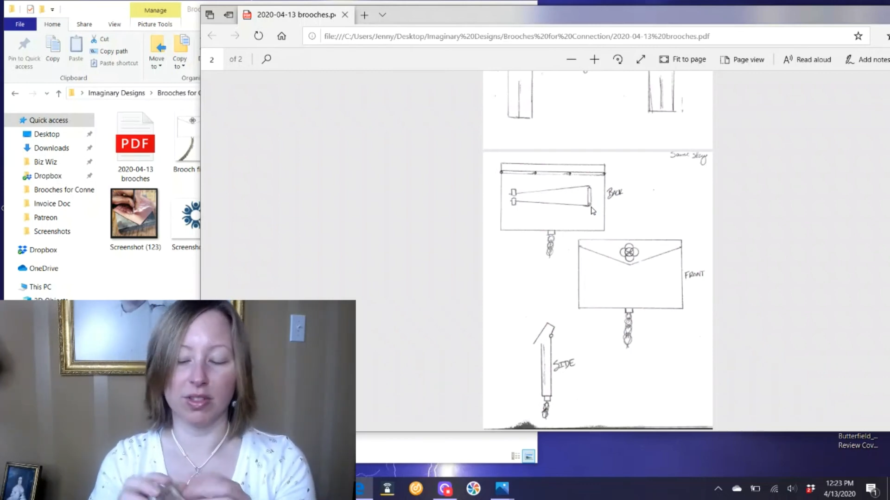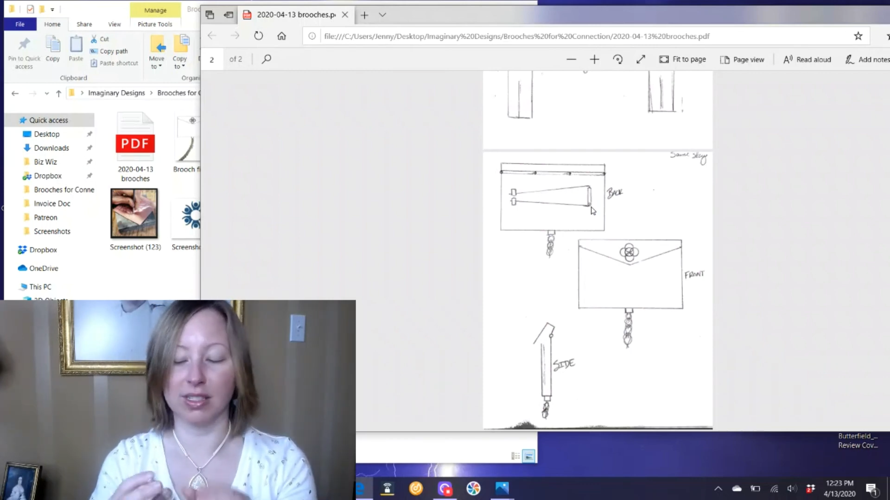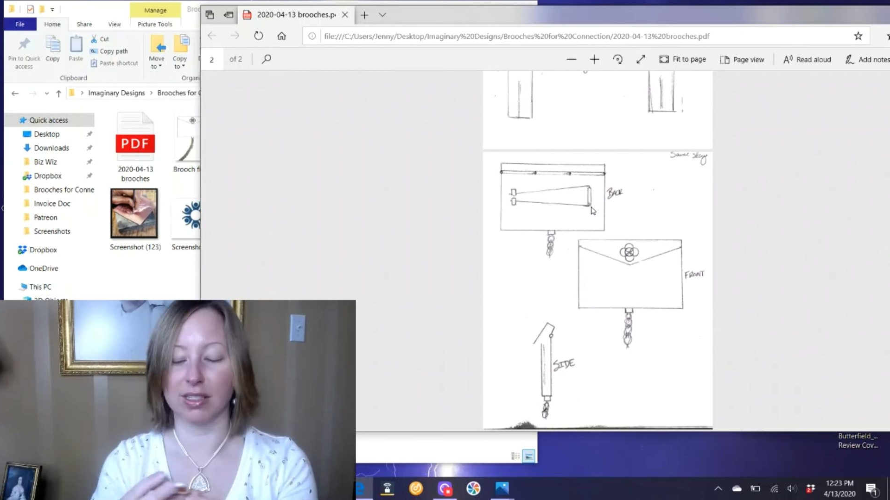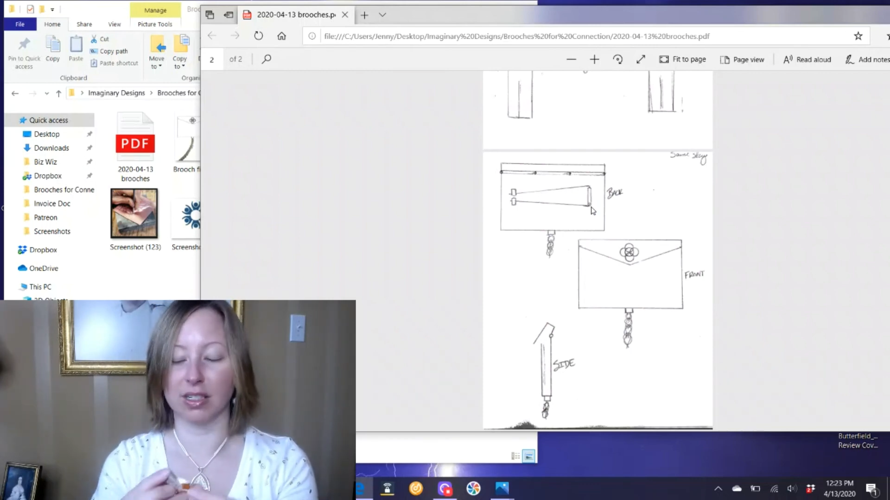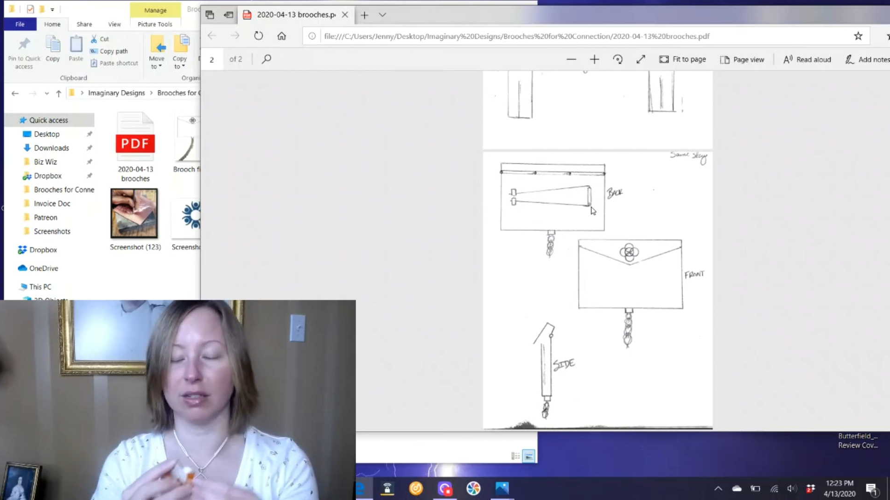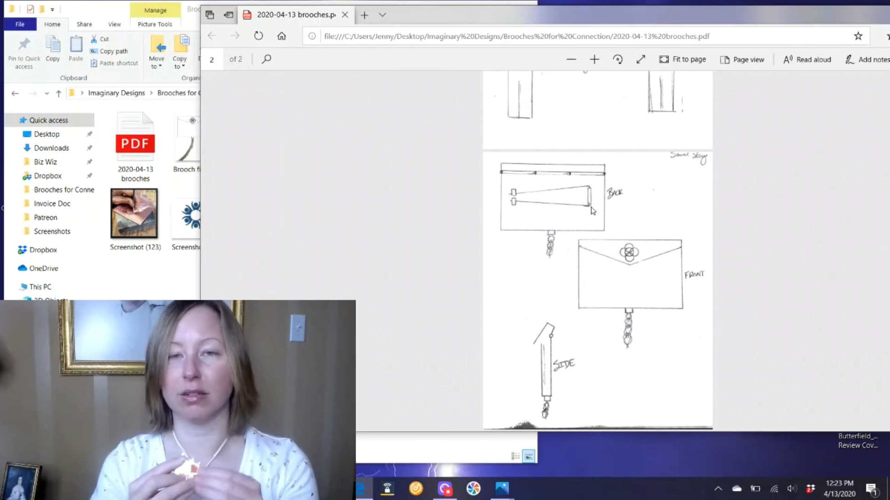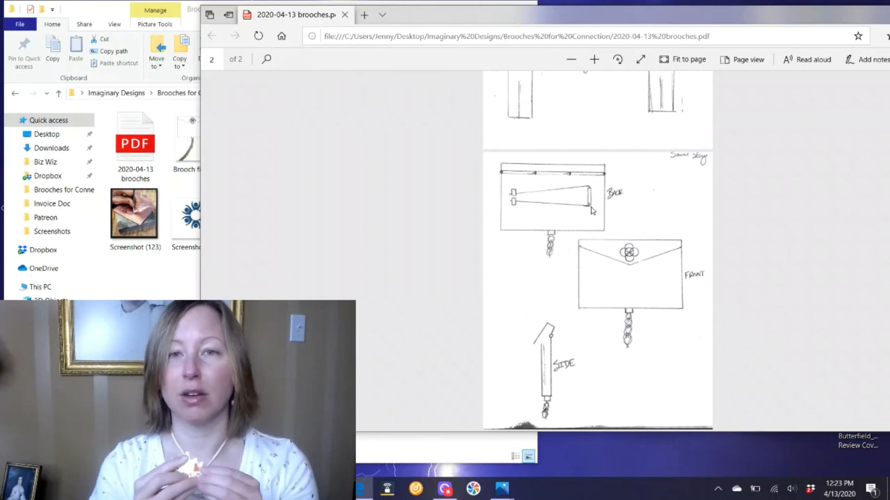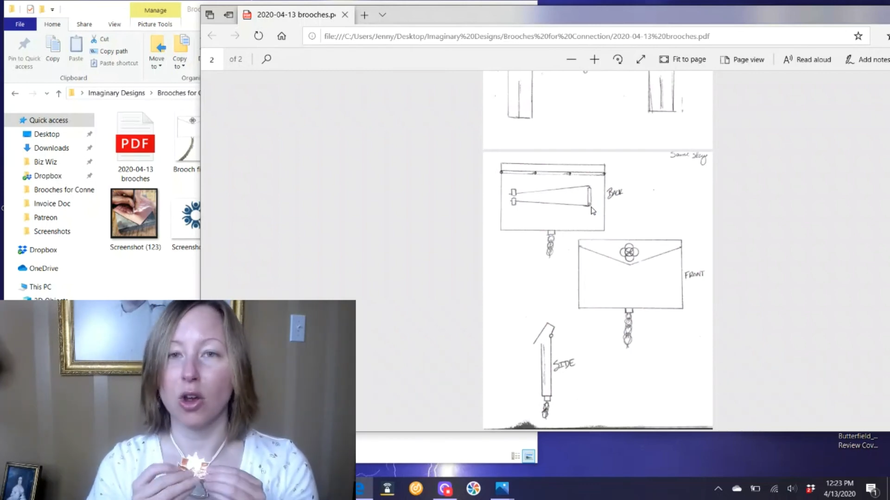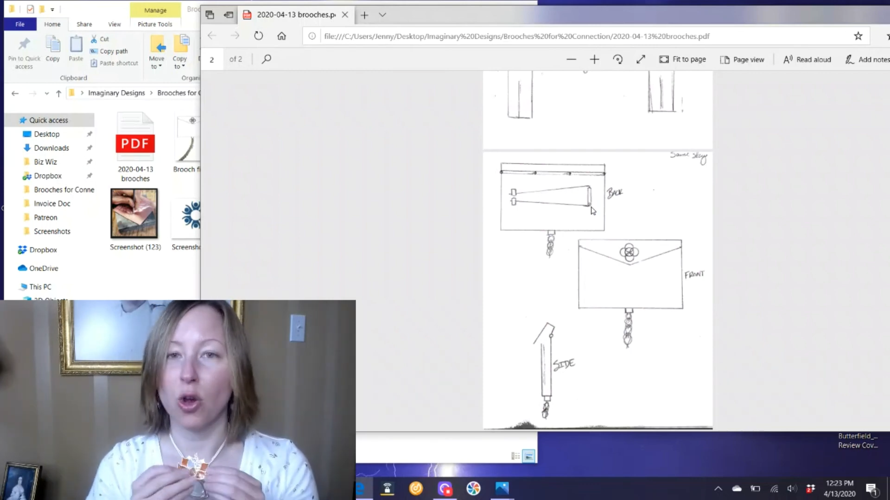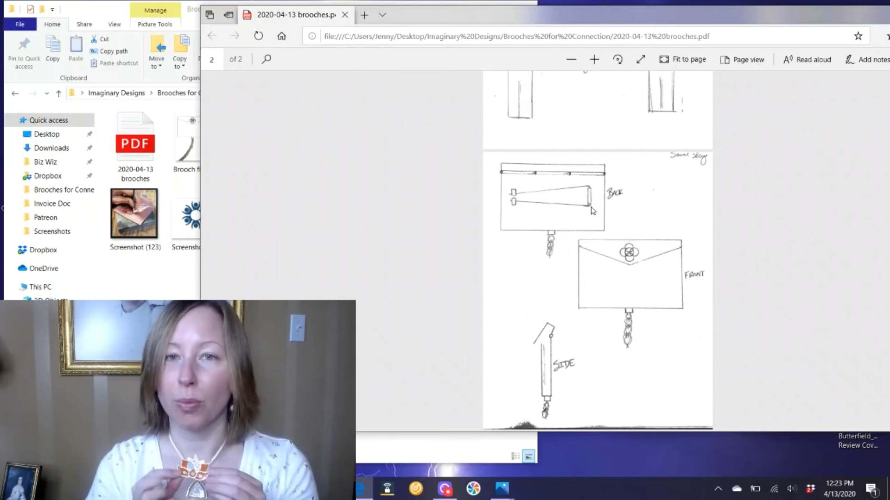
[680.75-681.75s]
This is a
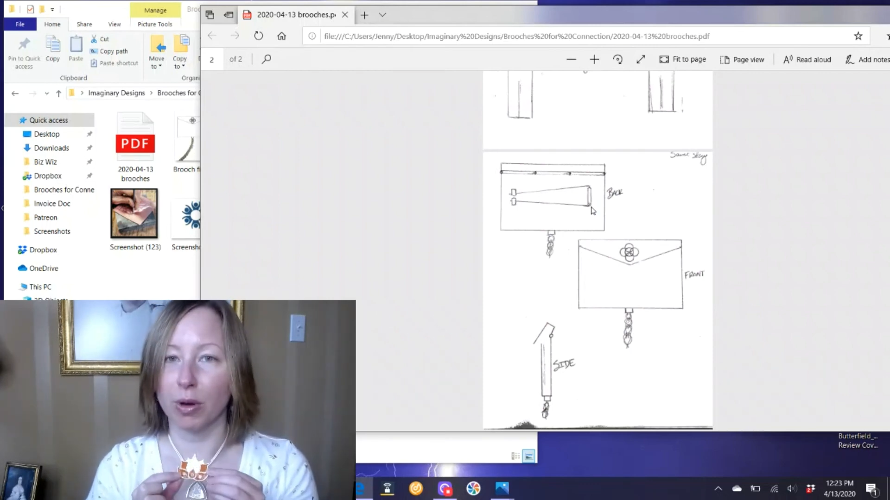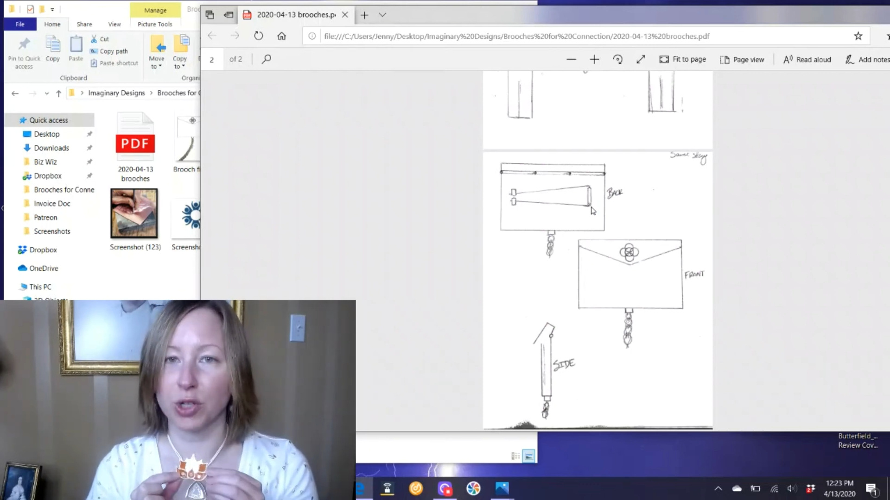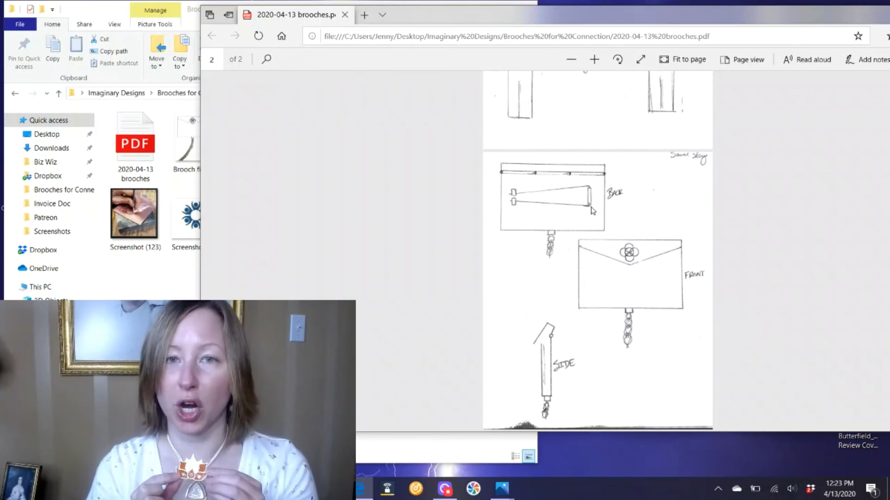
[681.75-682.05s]
brooch I